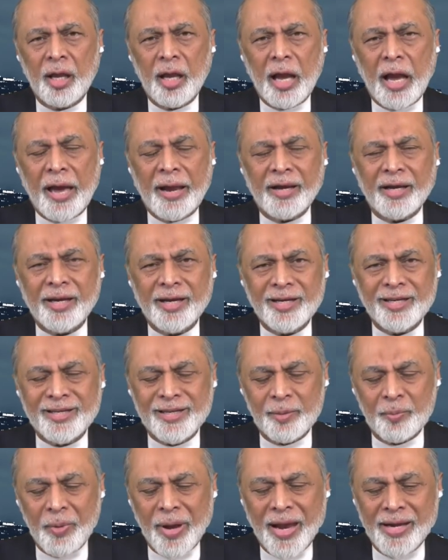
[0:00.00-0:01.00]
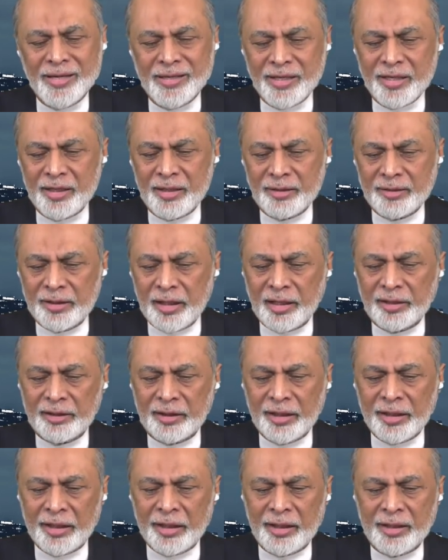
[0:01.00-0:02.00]
and he demanded that
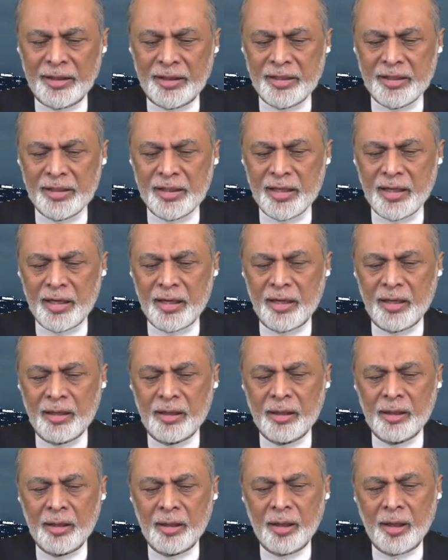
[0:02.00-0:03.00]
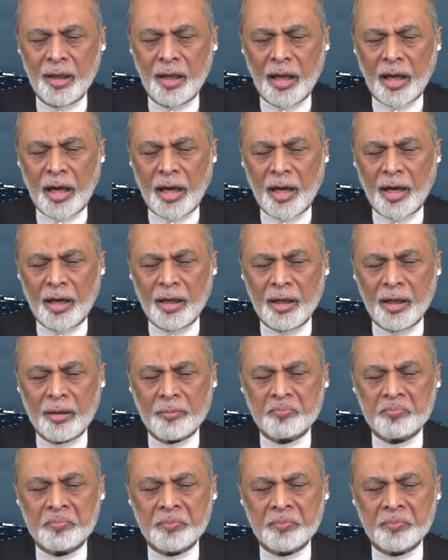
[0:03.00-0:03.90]
India uh,